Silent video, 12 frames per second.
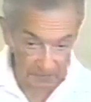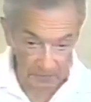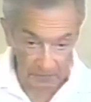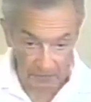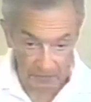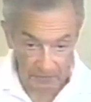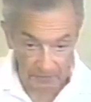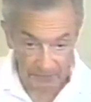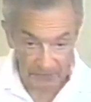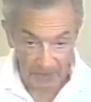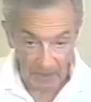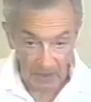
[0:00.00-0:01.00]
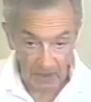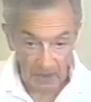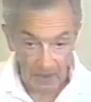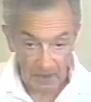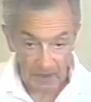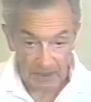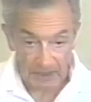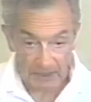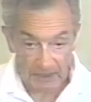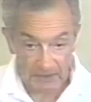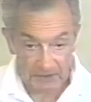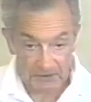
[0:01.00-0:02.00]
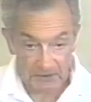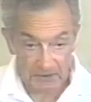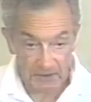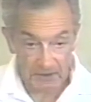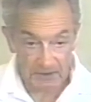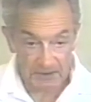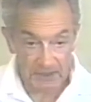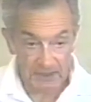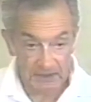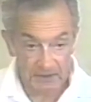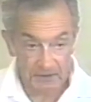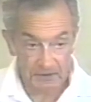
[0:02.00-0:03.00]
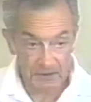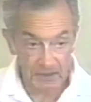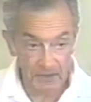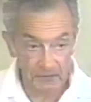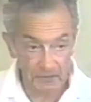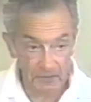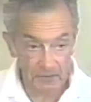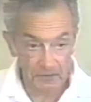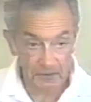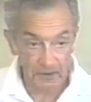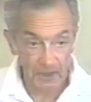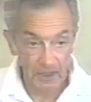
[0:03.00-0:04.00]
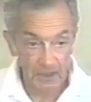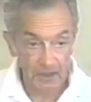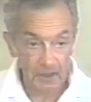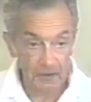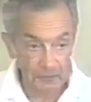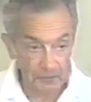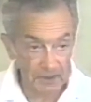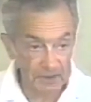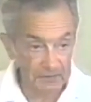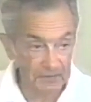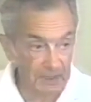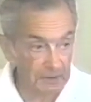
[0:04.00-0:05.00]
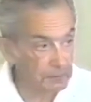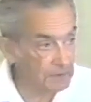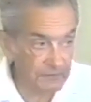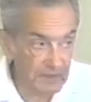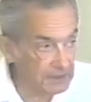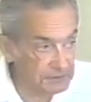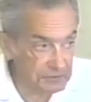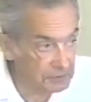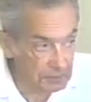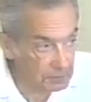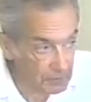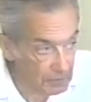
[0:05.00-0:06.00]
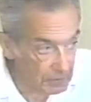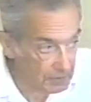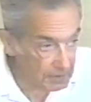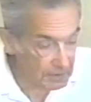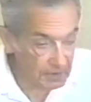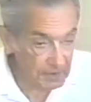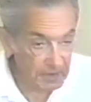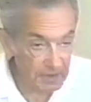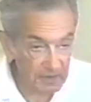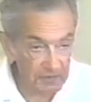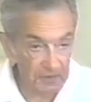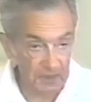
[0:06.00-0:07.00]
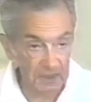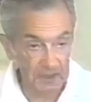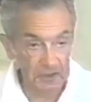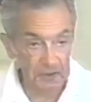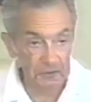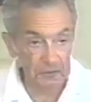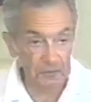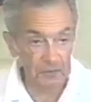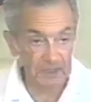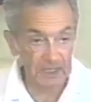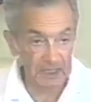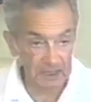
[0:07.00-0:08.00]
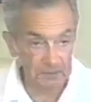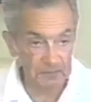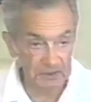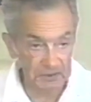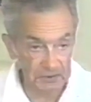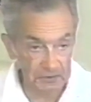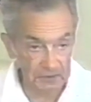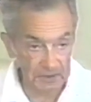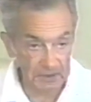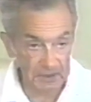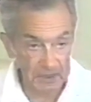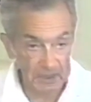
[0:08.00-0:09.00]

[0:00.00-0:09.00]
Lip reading: as a whole. And he and I together agreed that we've got to do more than we had been doing.